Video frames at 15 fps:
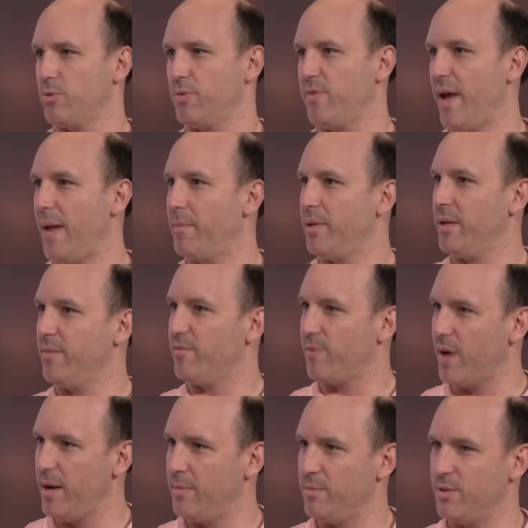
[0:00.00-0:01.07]
with family and
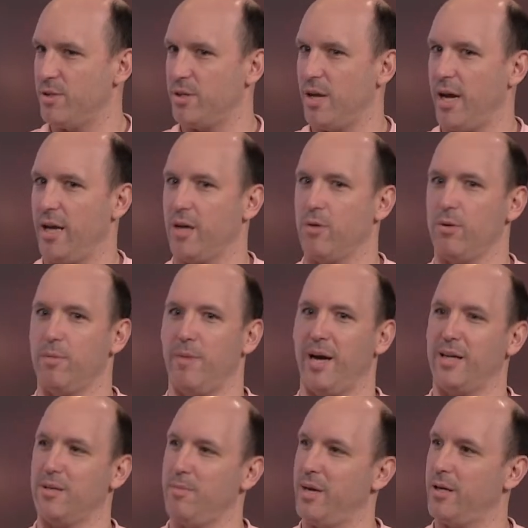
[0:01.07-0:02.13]
friends. And going
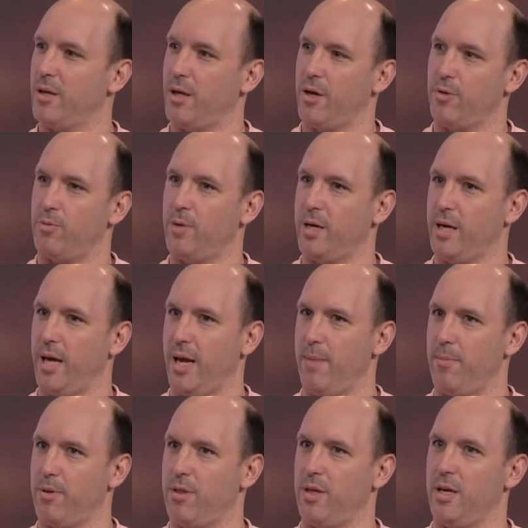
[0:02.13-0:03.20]
back to Mental Health Week and
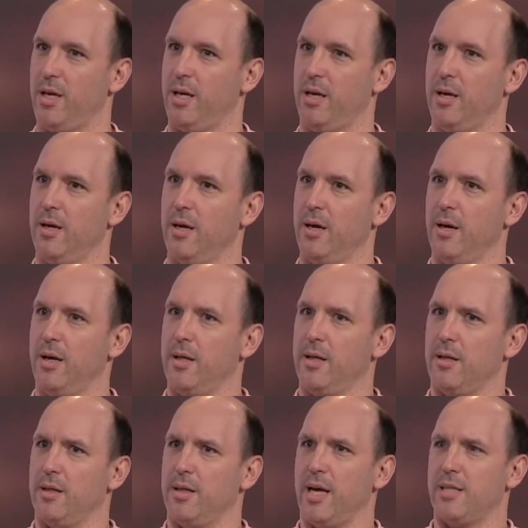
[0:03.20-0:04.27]
empathy,
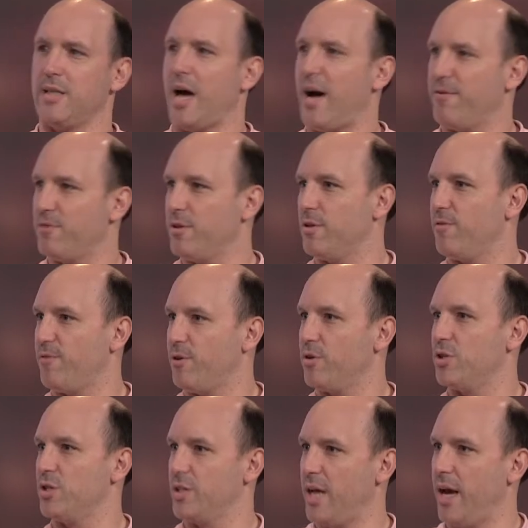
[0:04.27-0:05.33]
that's often the
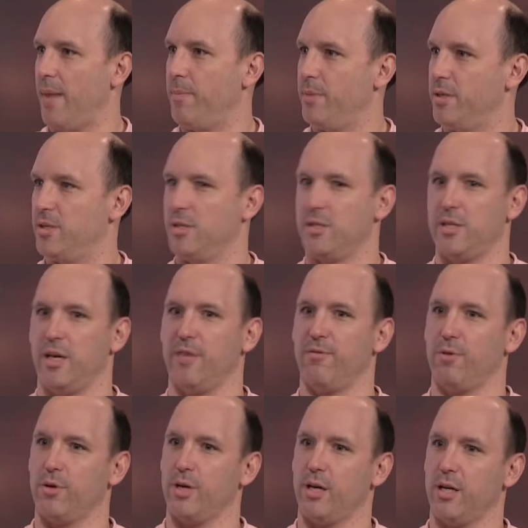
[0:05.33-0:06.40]
first step is instead of
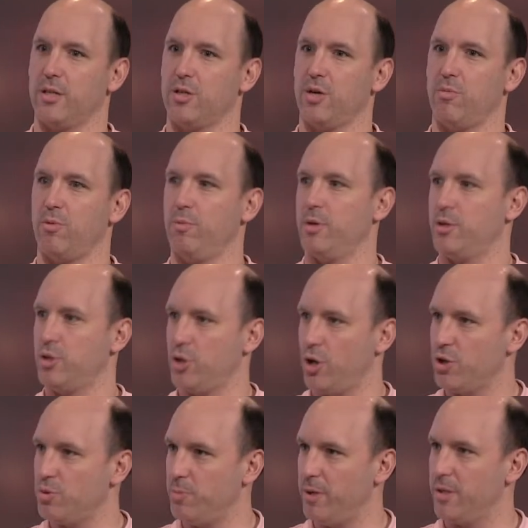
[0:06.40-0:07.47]
looking at someone with
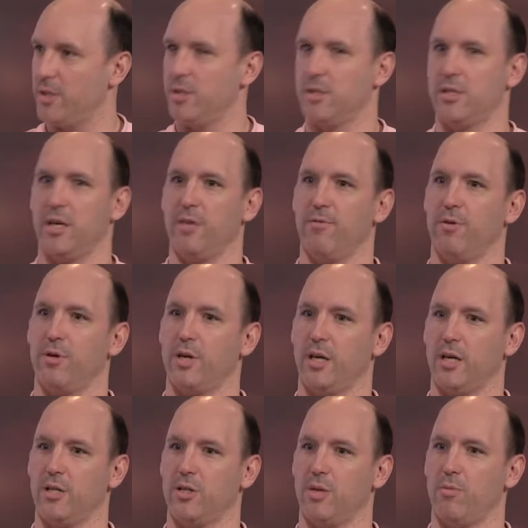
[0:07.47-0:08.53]
judgment, instead of
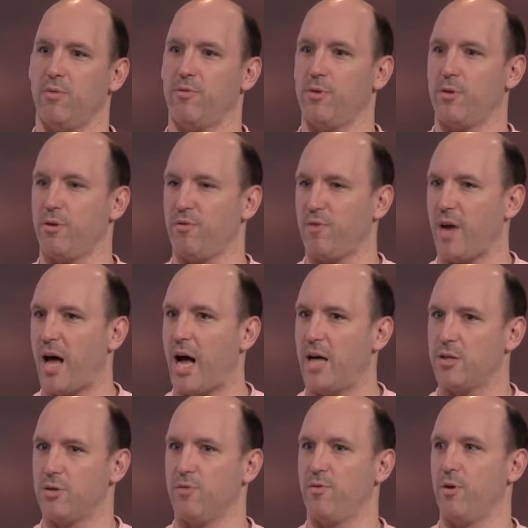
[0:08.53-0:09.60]
looking at someone for their
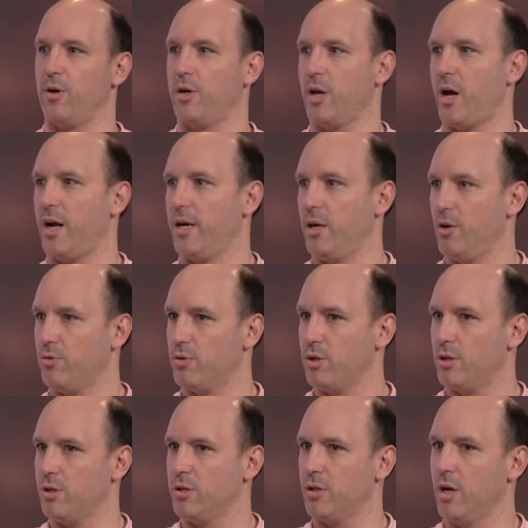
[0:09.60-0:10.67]
flaws or for a
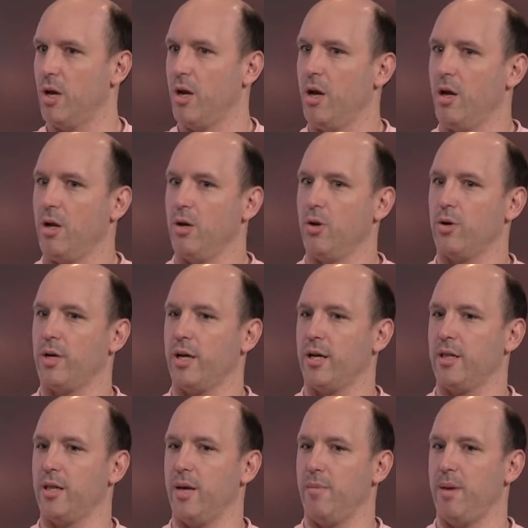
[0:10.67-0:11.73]
diagnosis, looking
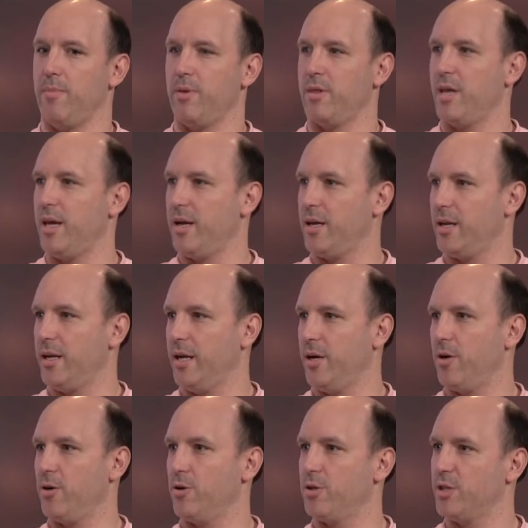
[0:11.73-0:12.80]
at them empathetically and
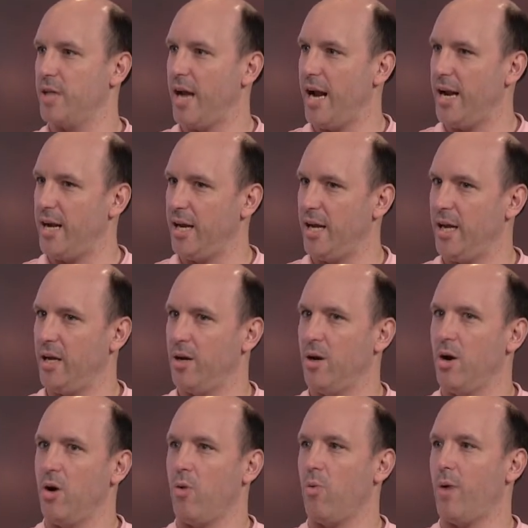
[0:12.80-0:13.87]
understanding
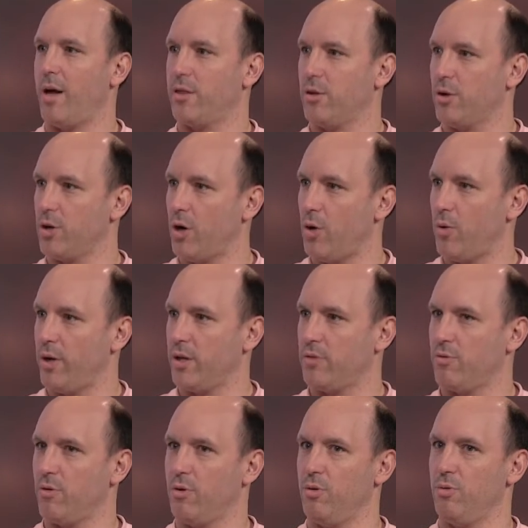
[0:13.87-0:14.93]
what they're going
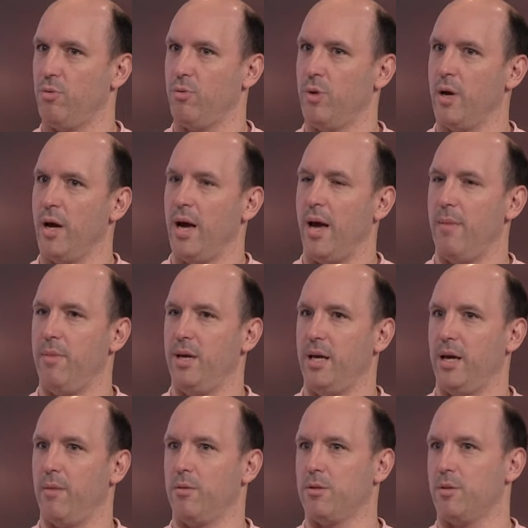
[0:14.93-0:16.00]
through and
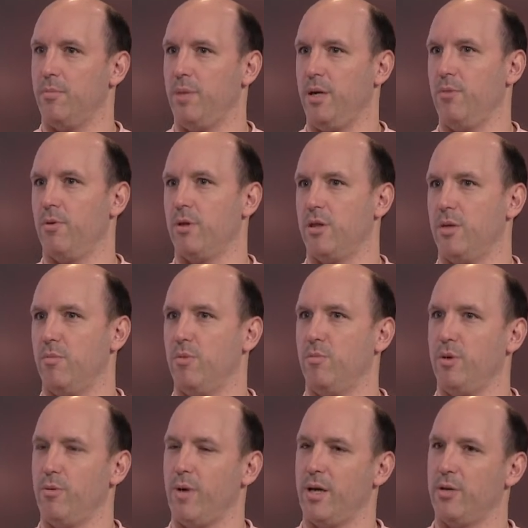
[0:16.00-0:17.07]
being able to be with them. And
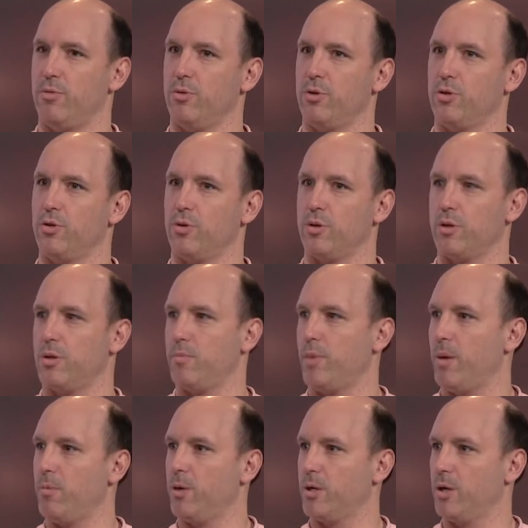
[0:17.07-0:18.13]
we want to ensure that the
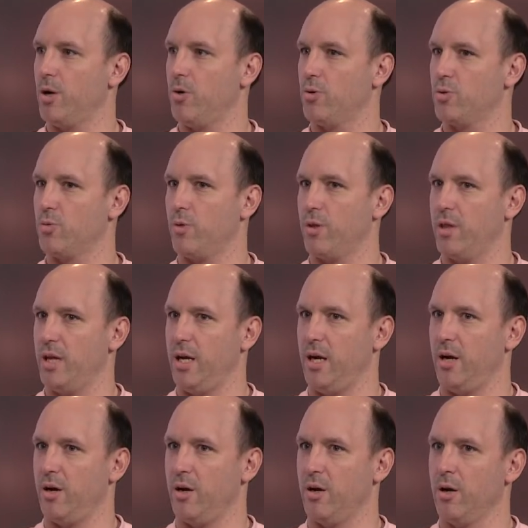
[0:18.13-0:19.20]
public knows we're
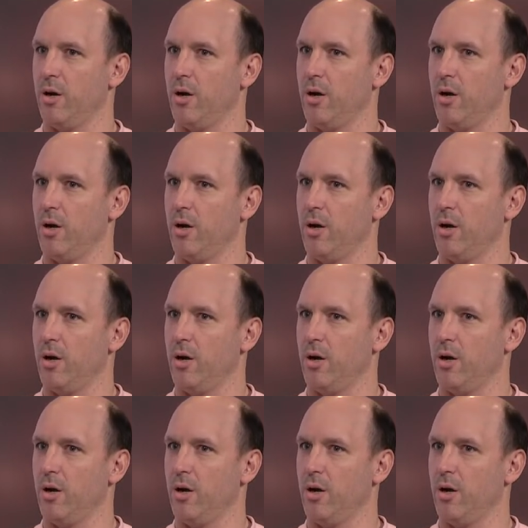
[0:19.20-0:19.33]
there